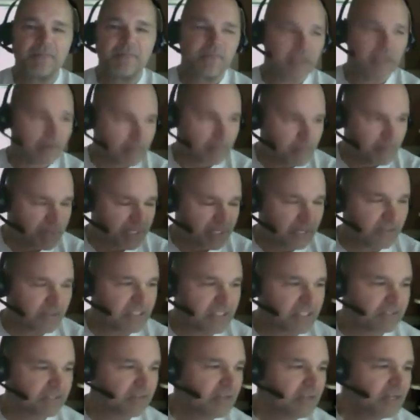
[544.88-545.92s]
Everybody
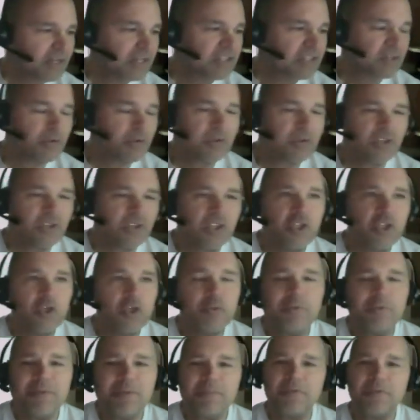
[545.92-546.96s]
else is so
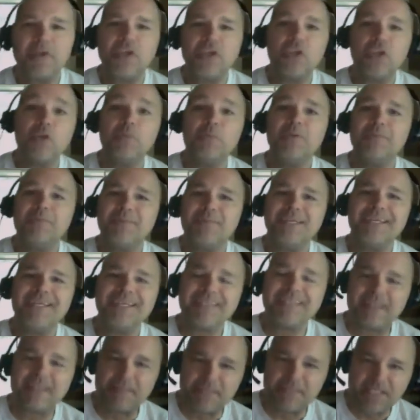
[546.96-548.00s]
human. The human
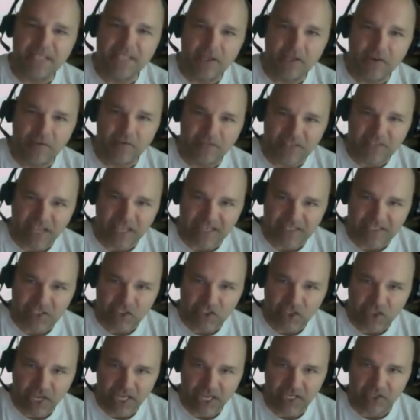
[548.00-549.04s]
being themselves has
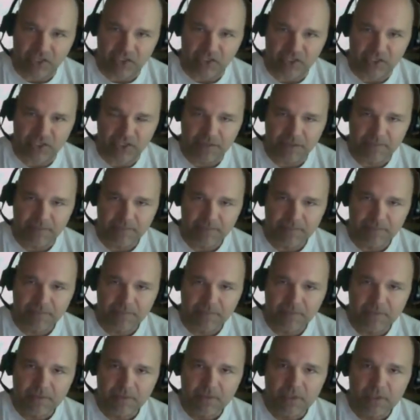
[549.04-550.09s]
changed.
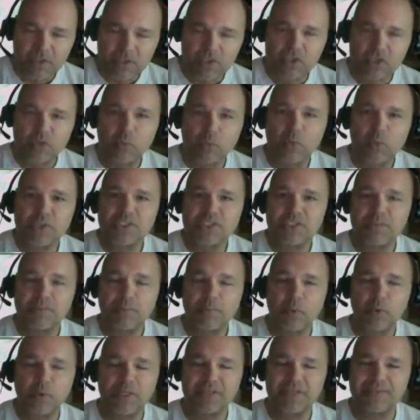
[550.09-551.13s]
So what's the
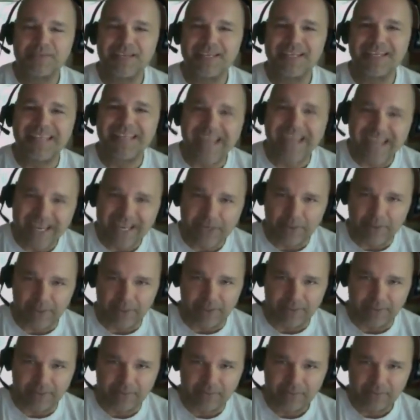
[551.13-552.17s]
point of getting
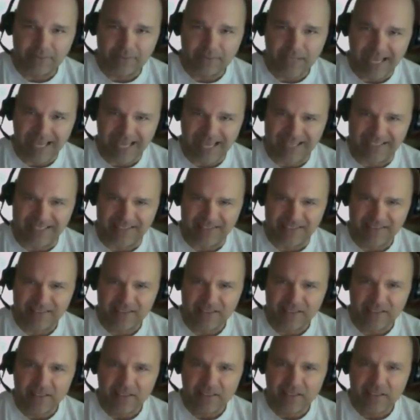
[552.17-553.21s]
angry at it?
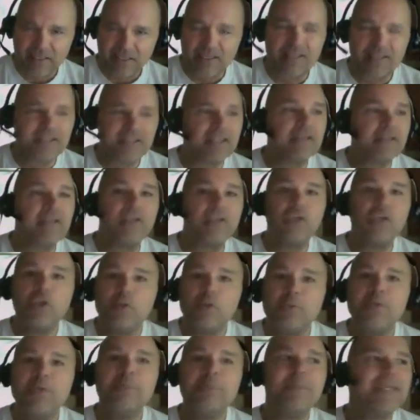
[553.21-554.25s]
That
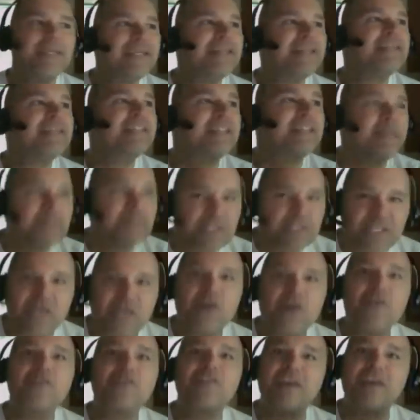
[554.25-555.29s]
human beings
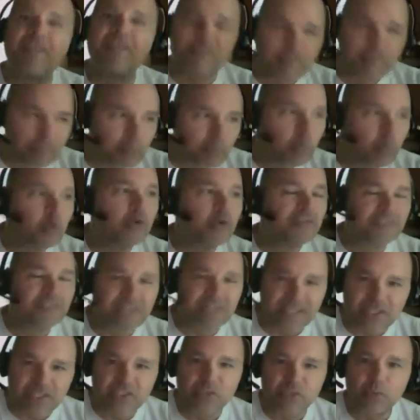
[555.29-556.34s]
themselves have morphed
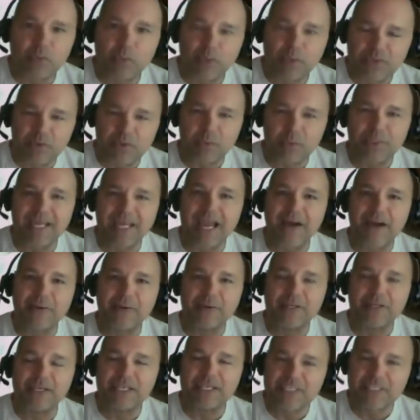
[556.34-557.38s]
into what the
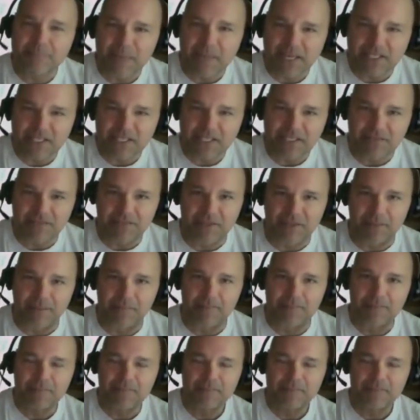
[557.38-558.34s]
reality expects of them.